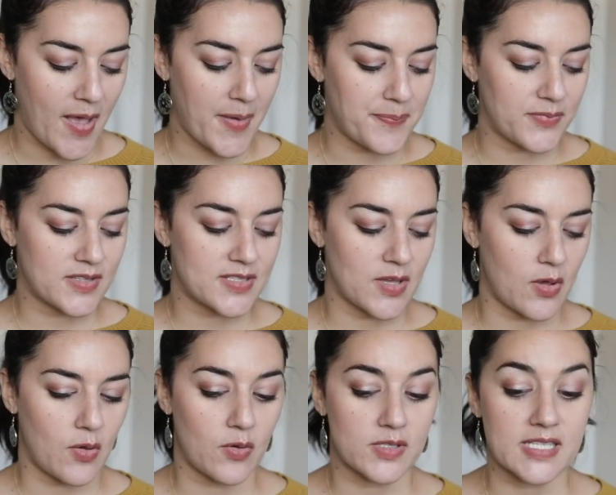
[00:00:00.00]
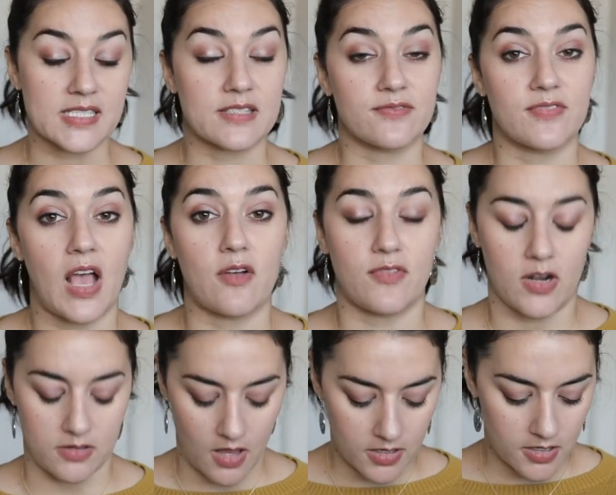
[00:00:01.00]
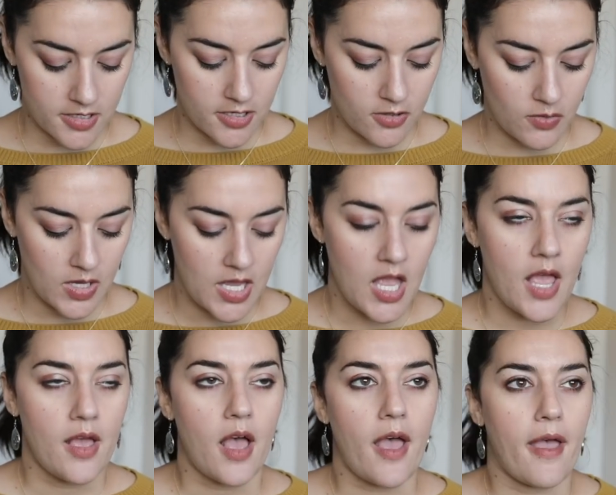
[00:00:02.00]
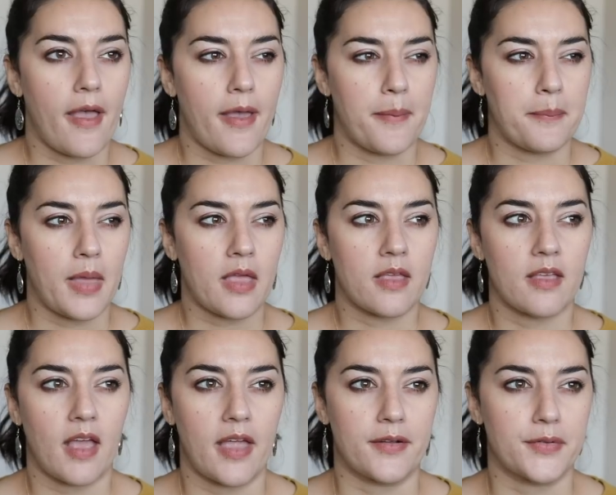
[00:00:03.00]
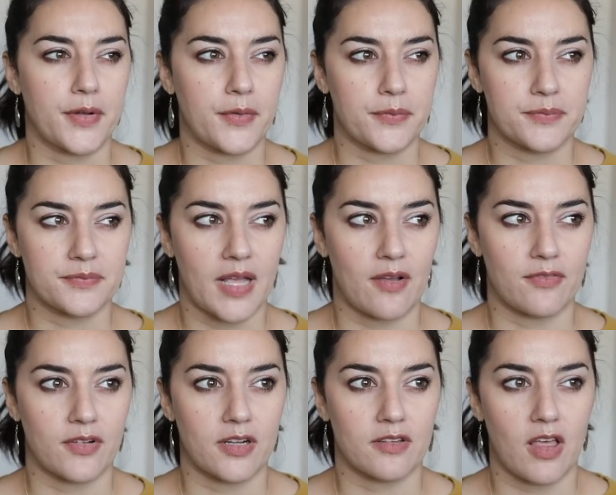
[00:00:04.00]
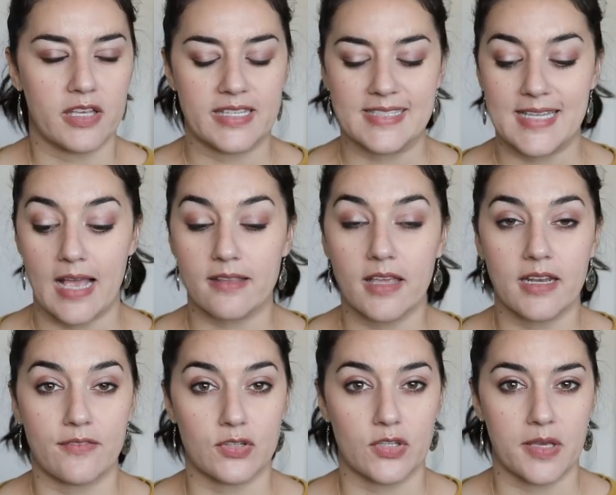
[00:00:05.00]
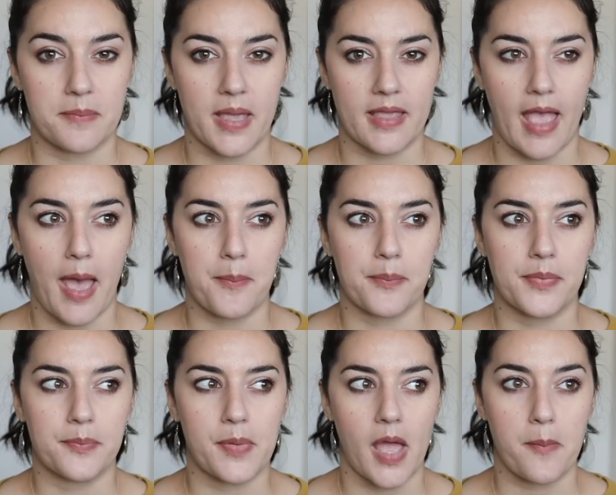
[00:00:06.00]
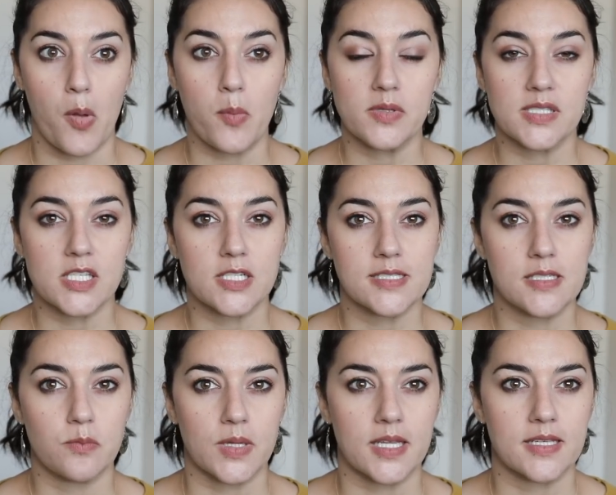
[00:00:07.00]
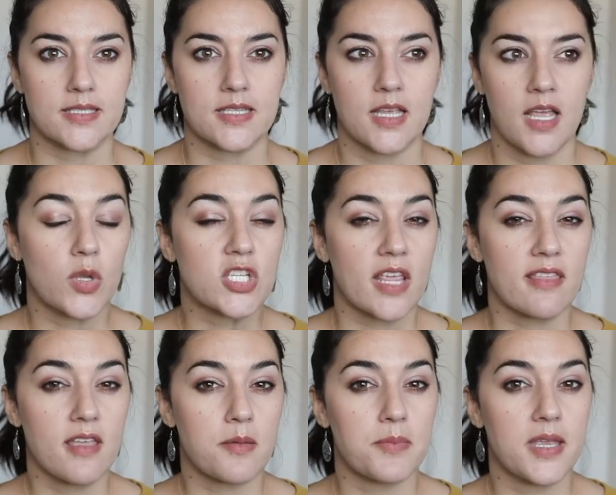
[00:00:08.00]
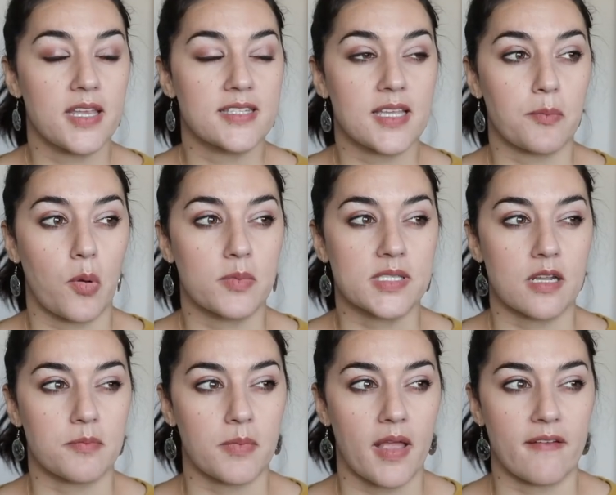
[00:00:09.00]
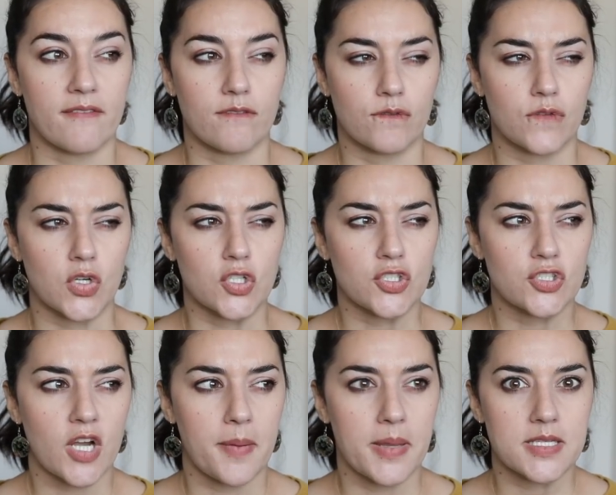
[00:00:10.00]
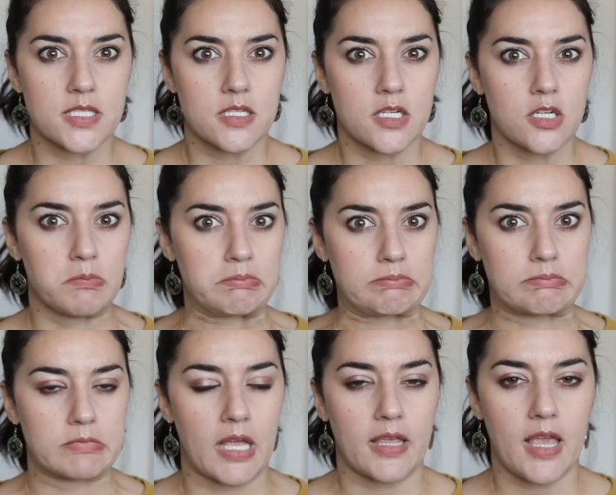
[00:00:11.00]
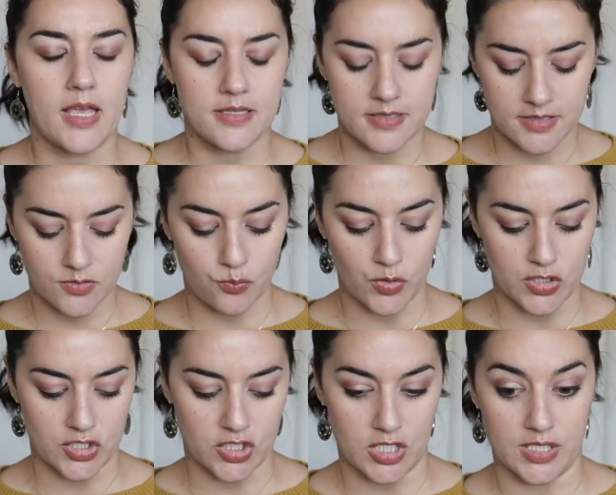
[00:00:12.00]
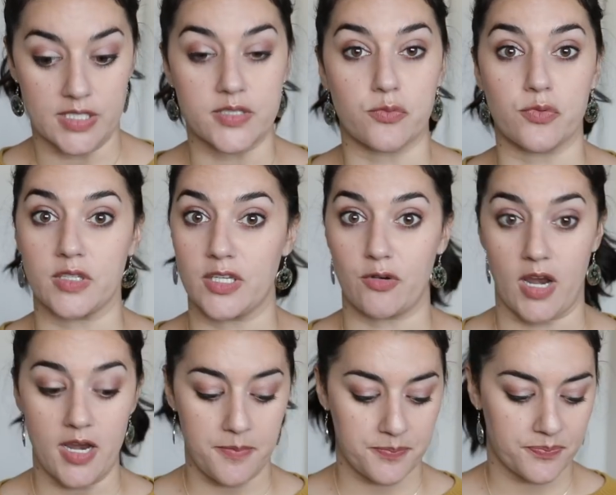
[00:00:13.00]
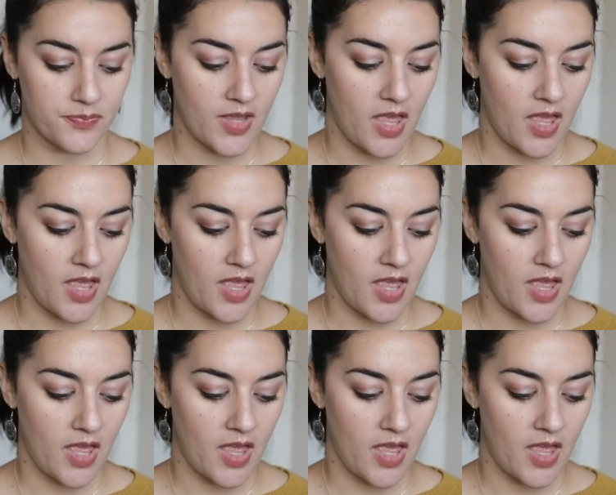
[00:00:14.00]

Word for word: um, so it says, How far along are you? Um, I don't know how far along exactly. I'd have to look at my app, but I'm almost 13 weeks, which I think means I'm almost out of my first trimester, I guess, which is really great.